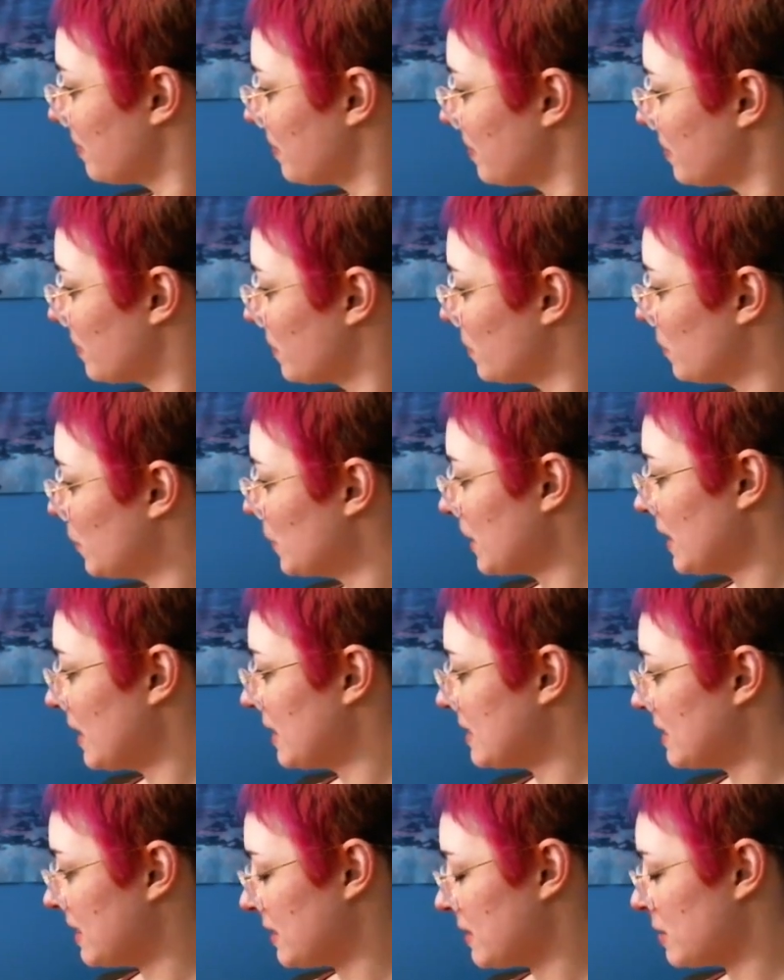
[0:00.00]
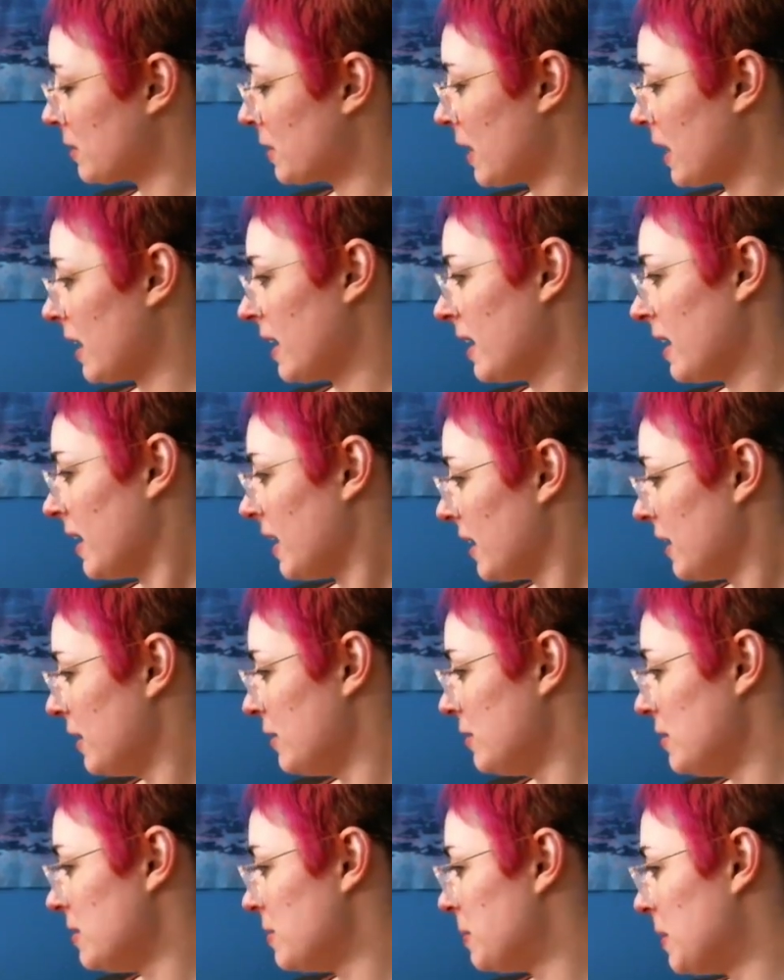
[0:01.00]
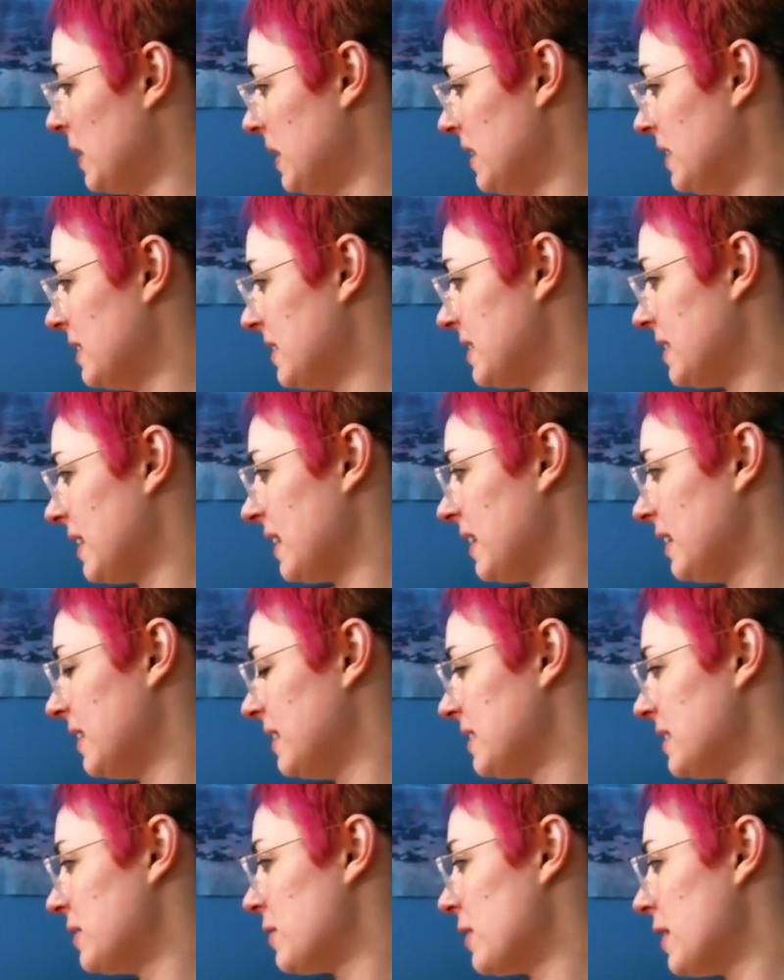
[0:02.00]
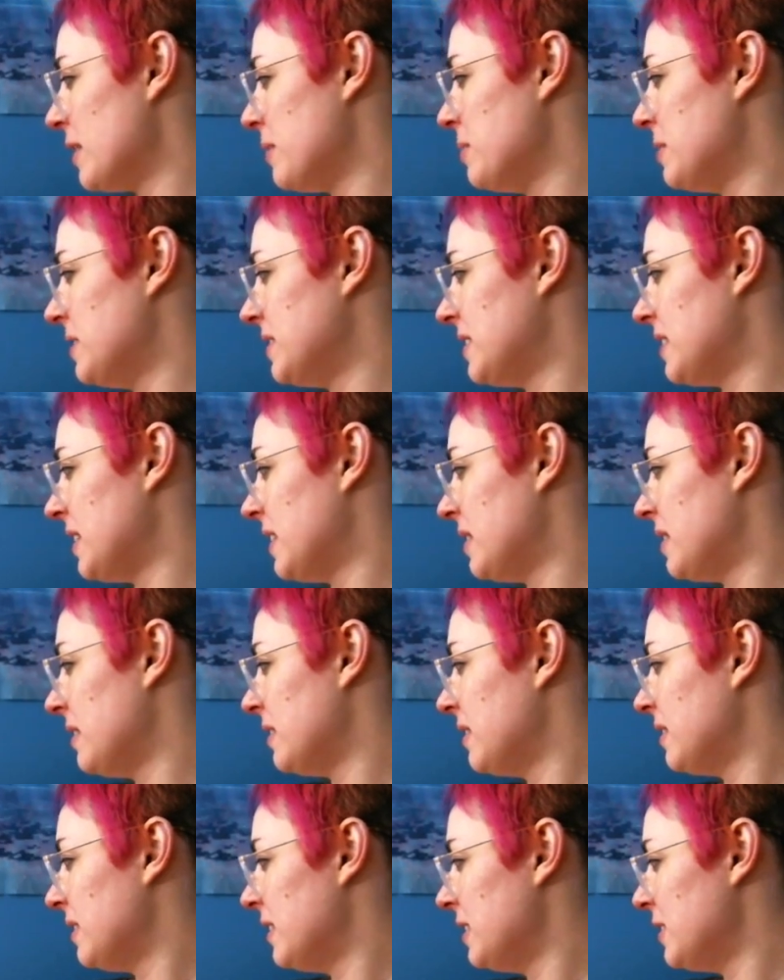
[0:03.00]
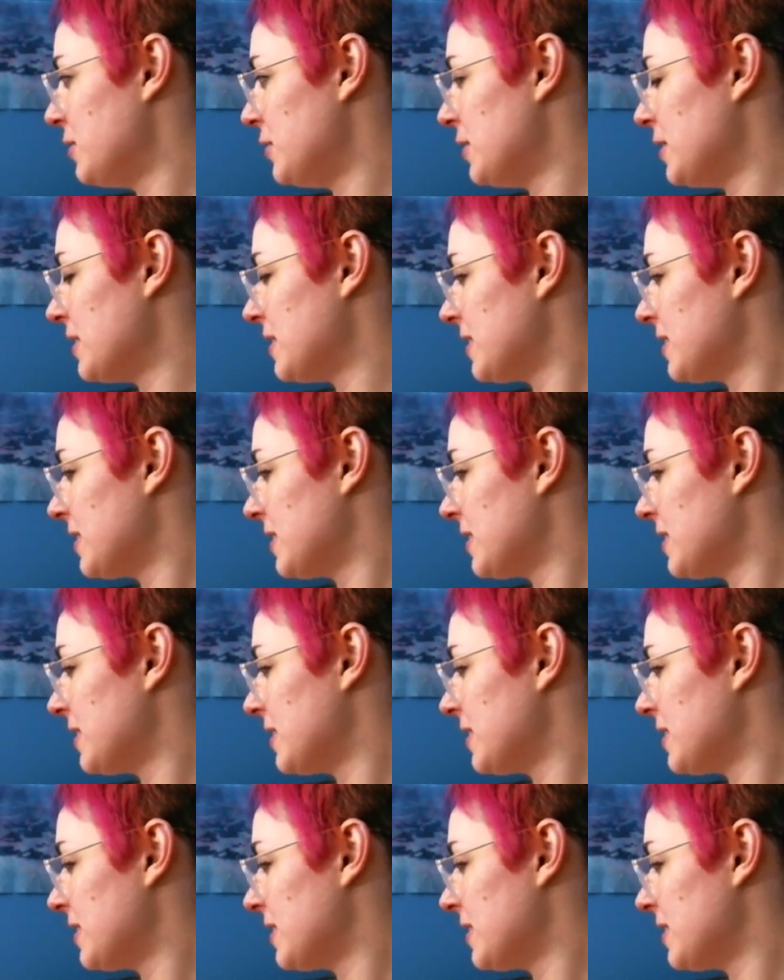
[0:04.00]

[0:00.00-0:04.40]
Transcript: Which I guess is okay. I could just paint in silence and try to be zen. It's just,